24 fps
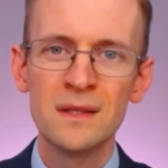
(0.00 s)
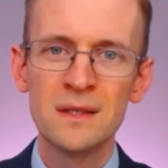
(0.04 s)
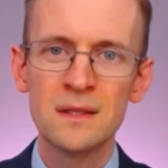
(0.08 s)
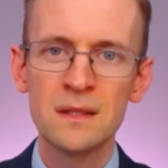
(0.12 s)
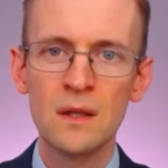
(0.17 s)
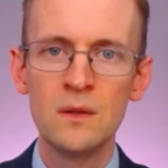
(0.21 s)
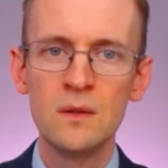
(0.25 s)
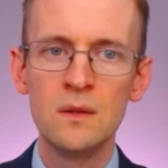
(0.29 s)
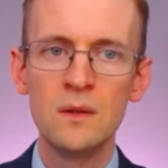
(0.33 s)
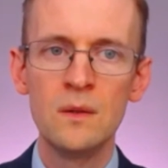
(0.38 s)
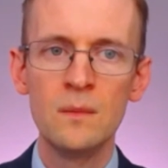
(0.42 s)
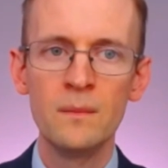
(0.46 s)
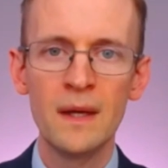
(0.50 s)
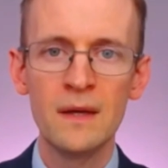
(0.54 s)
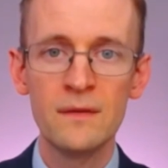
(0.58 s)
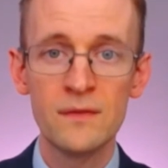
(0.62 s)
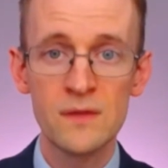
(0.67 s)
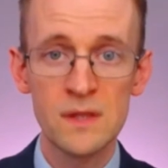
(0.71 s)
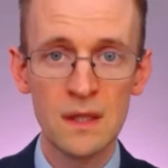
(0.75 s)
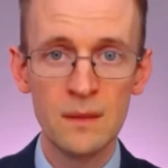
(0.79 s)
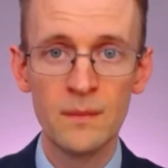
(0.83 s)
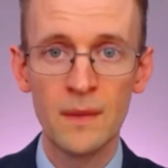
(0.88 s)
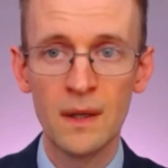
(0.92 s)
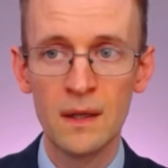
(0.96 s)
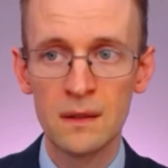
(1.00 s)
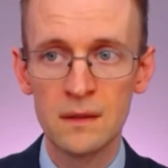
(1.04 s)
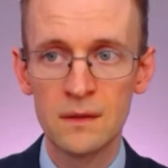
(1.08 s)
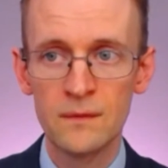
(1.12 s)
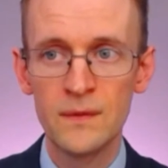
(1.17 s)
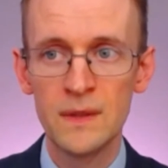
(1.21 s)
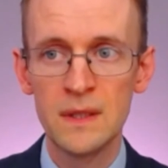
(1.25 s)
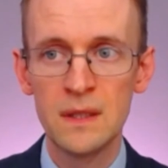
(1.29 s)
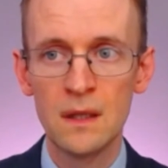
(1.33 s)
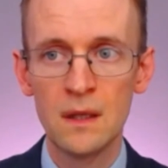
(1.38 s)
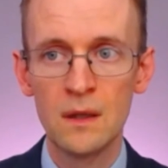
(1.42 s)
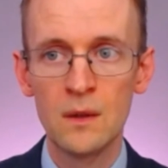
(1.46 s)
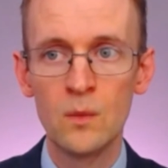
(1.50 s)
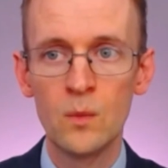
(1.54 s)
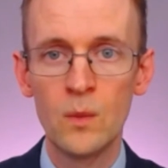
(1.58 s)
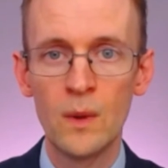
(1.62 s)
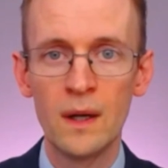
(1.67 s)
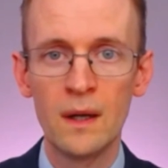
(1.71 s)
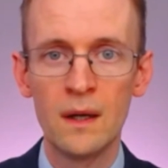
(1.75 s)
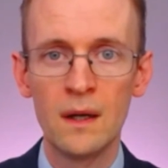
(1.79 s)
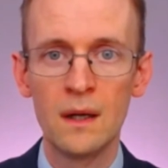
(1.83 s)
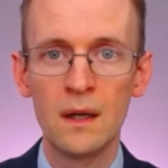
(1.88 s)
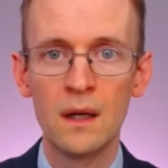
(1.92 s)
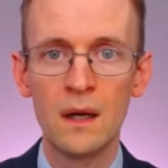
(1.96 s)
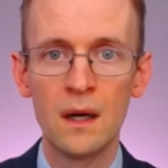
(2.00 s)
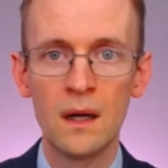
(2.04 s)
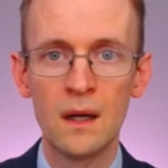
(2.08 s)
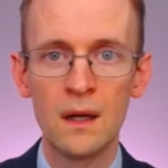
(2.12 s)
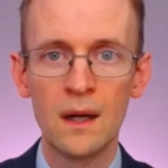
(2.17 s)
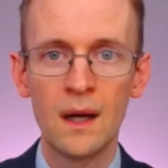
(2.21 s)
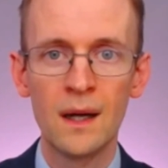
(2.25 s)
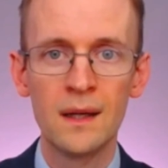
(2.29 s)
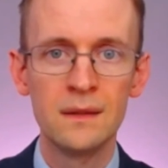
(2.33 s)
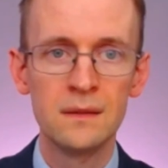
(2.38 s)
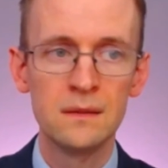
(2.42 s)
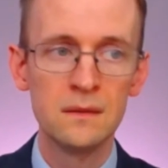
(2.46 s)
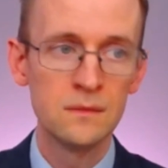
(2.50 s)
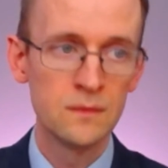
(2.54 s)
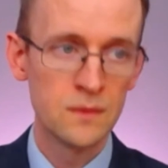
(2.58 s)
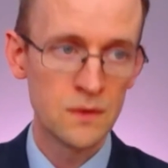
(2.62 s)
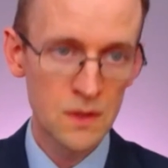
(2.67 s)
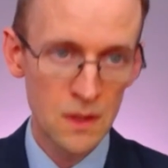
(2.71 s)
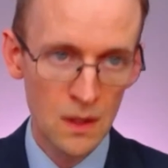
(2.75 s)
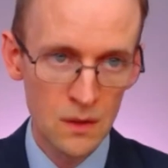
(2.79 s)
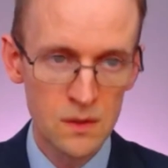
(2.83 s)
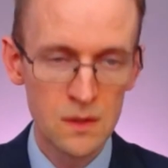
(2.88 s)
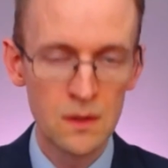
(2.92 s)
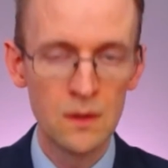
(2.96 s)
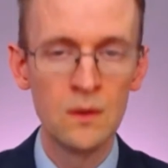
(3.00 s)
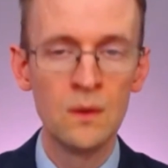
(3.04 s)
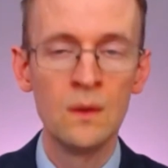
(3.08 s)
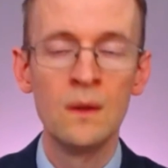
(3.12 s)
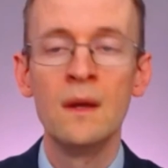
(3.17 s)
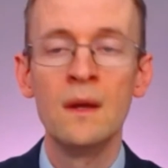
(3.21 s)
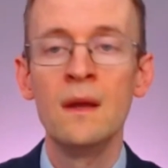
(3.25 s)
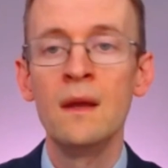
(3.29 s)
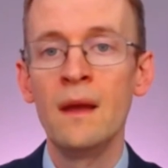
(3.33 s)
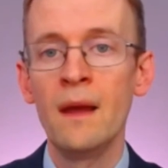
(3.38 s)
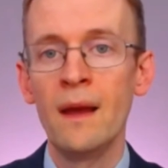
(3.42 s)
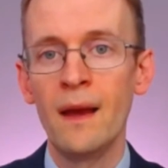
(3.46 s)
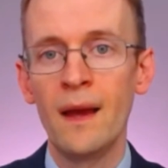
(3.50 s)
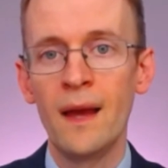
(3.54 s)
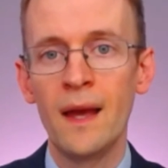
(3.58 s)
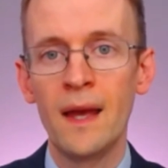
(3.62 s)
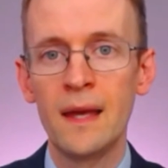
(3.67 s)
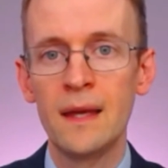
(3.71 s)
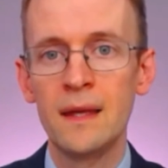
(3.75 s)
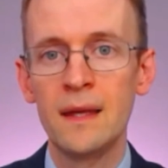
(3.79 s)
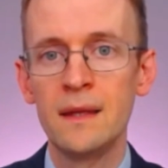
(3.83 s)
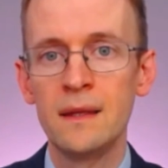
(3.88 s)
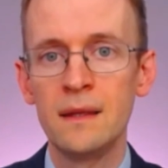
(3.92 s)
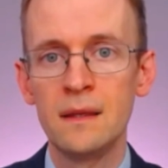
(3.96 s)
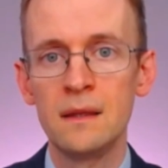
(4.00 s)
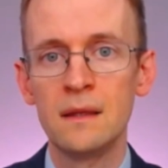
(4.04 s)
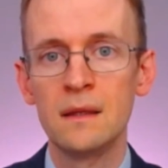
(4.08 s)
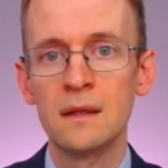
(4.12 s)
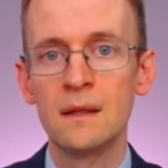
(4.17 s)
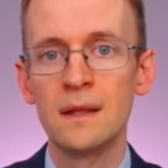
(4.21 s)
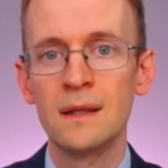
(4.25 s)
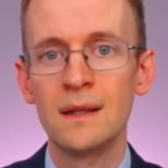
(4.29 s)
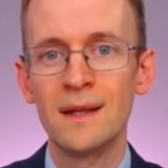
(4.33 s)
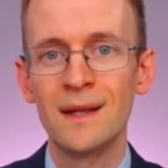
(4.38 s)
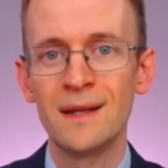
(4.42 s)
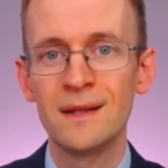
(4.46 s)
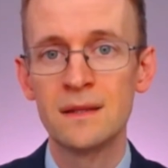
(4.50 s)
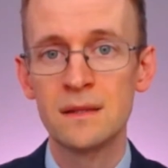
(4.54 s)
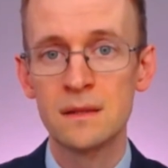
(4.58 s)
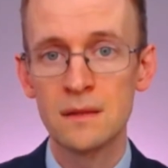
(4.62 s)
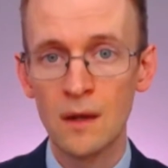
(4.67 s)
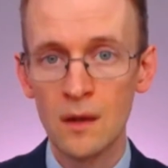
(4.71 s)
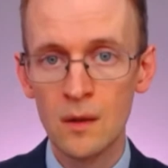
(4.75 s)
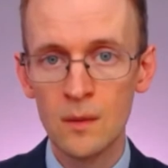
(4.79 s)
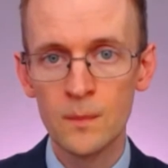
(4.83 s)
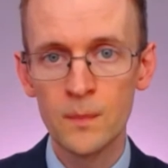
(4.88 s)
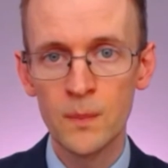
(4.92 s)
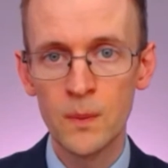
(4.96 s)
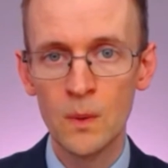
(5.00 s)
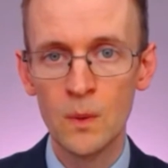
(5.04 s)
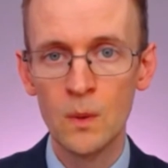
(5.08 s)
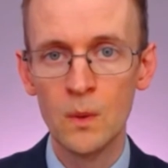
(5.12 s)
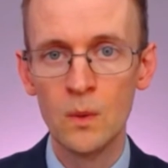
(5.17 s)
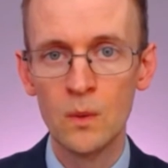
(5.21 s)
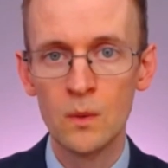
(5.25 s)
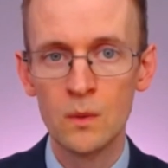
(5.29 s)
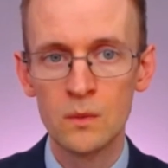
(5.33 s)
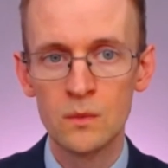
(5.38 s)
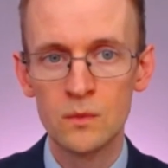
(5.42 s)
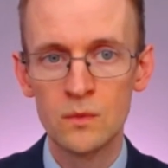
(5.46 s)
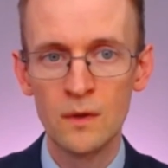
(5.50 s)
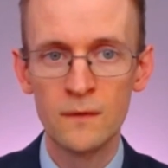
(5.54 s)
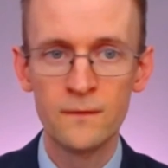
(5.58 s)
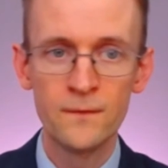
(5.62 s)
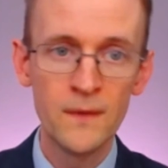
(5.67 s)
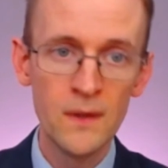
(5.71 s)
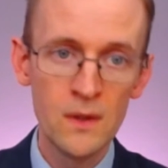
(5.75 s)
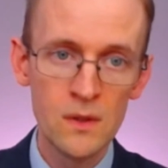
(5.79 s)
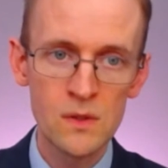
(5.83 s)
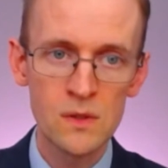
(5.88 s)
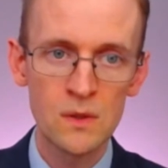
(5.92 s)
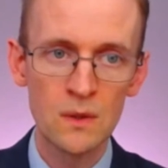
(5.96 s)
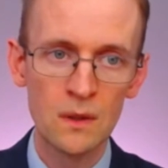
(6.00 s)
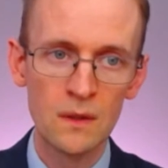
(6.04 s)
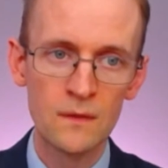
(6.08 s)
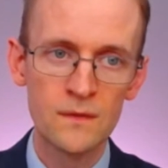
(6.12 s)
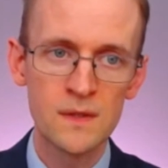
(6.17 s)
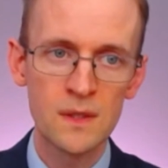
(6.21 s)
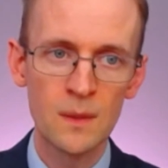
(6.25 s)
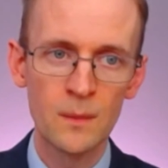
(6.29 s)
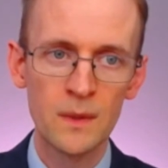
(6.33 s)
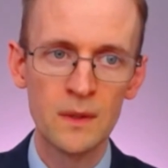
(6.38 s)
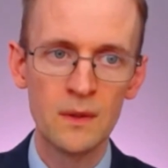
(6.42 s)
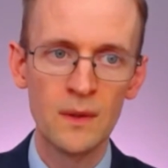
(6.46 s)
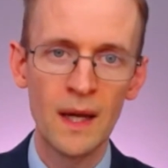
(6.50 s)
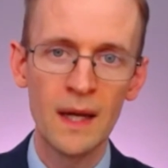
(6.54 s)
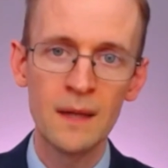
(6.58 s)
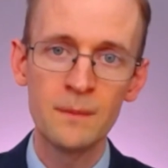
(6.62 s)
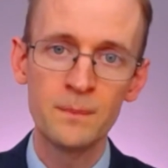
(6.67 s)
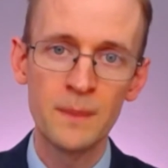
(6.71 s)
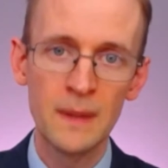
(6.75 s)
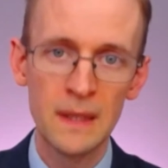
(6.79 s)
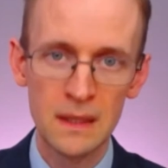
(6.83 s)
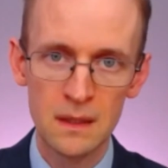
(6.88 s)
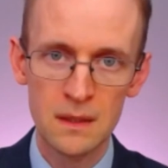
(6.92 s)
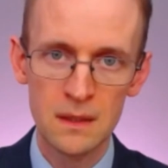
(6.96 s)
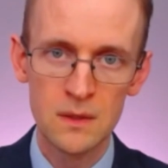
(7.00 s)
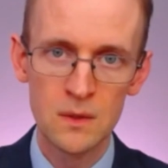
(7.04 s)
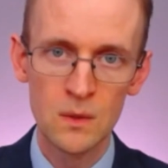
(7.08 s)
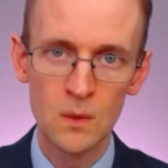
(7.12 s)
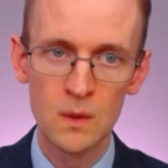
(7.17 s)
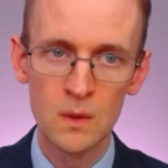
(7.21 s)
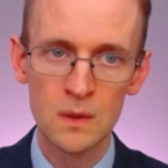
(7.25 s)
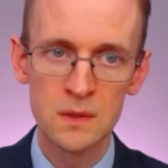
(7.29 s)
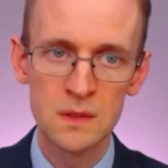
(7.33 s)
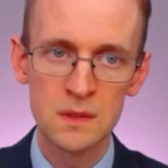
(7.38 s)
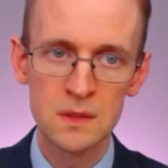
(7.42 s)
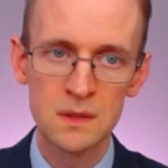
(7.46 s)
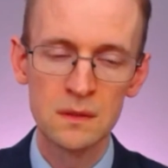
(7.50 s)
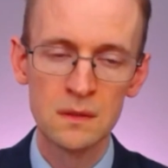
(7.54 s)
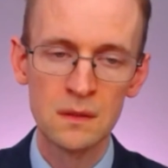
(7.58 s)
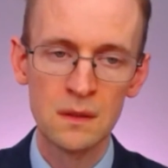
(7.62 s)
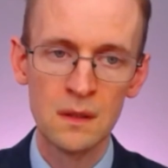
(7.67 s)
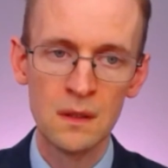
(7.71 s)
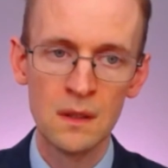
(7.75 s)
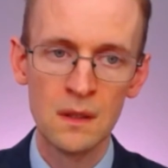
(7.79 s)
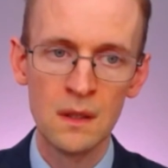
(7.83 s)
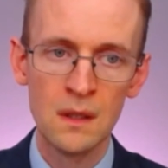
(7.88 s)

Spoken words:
So you may have seen my other video where I showed you a example refusal of someone who had been endorsed,